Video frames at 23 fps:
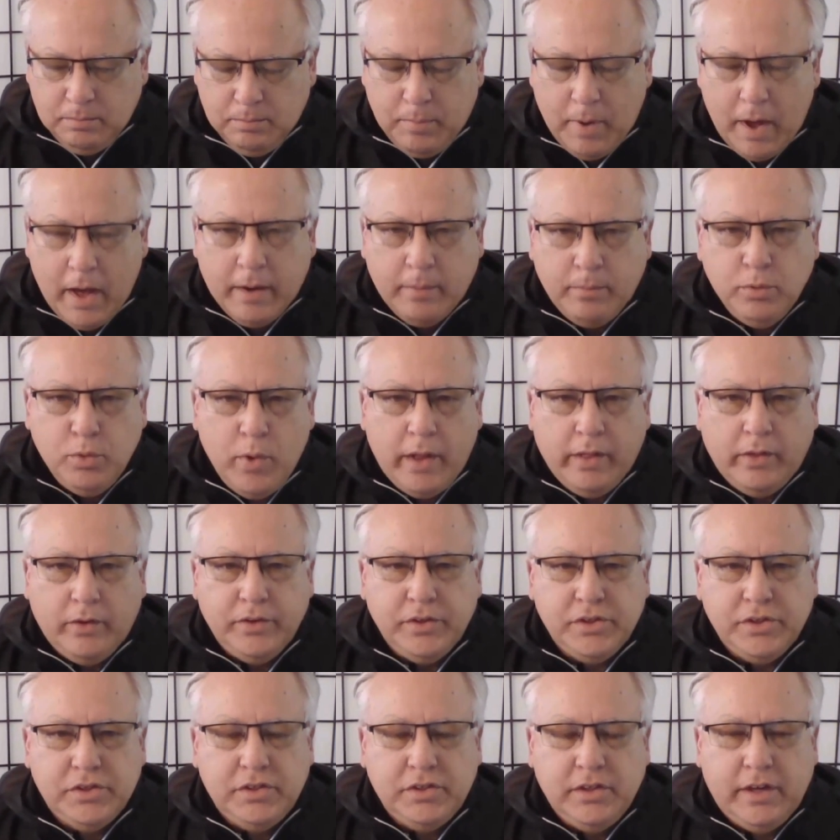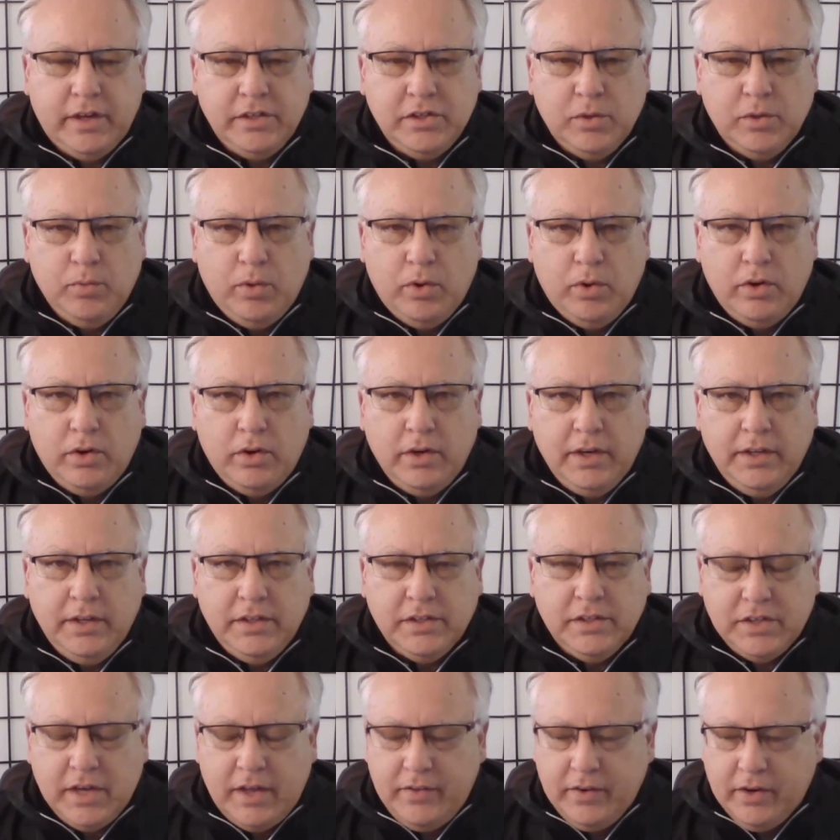bottom dwellers, as it were, in
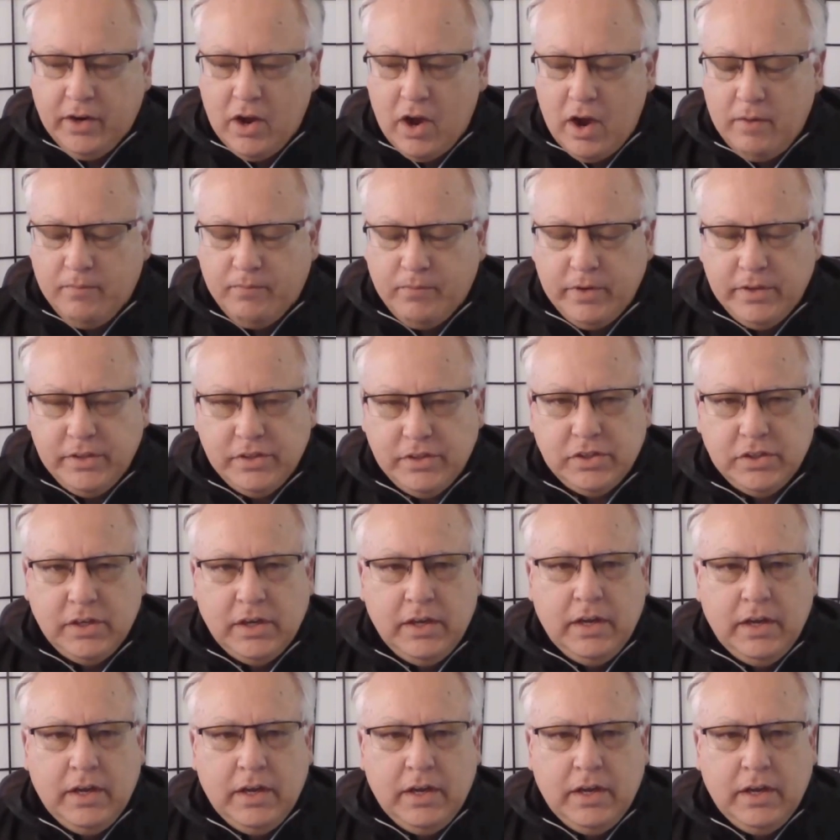the Southern Conference.